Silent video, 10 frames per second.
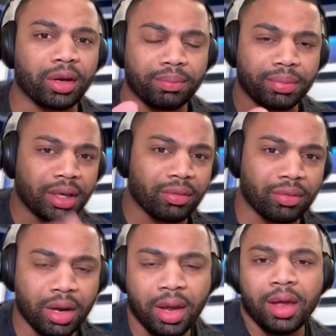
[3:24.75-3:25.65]
being
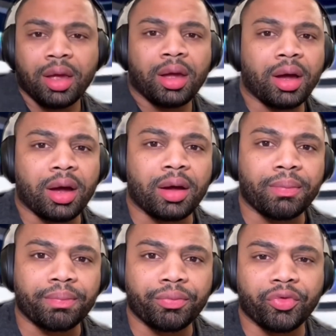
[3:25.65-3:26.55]

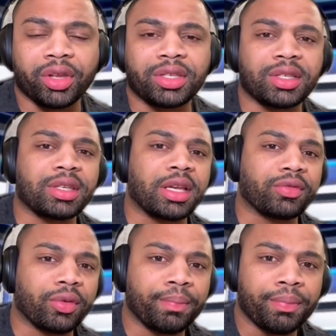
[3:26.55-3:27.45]
really successful.